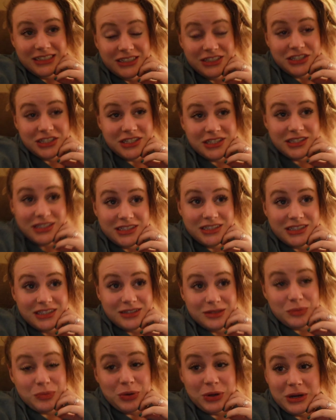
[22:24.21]
Just
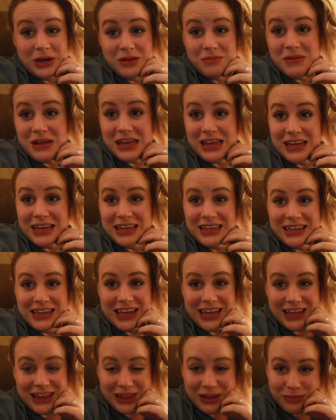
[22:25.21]
putting me in,
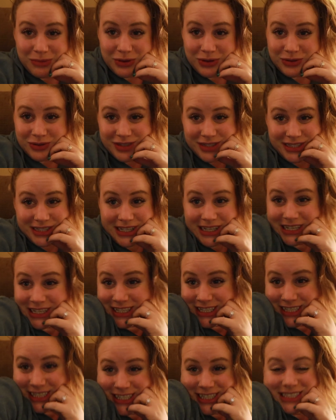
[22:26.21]
like, the most
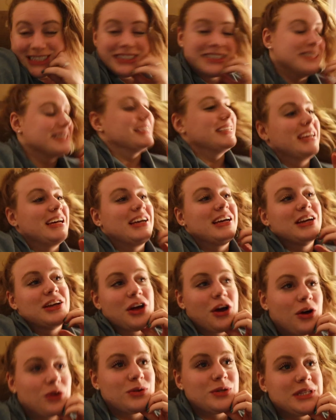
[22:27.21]

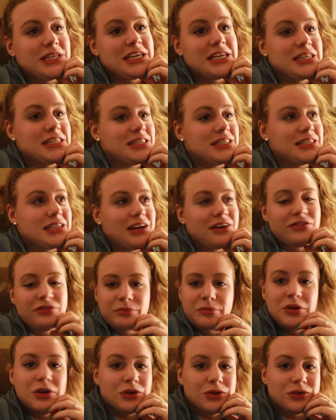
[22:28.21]
coziest of
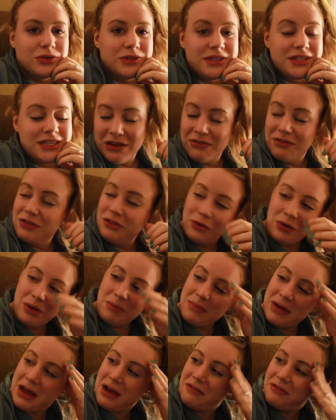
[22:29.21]
moods, even though
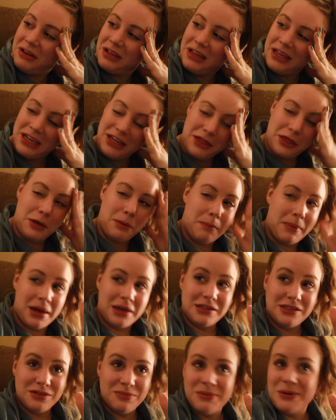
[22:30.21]
I'm not really in the
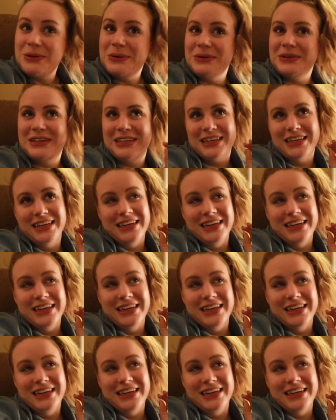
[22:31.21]
best mood.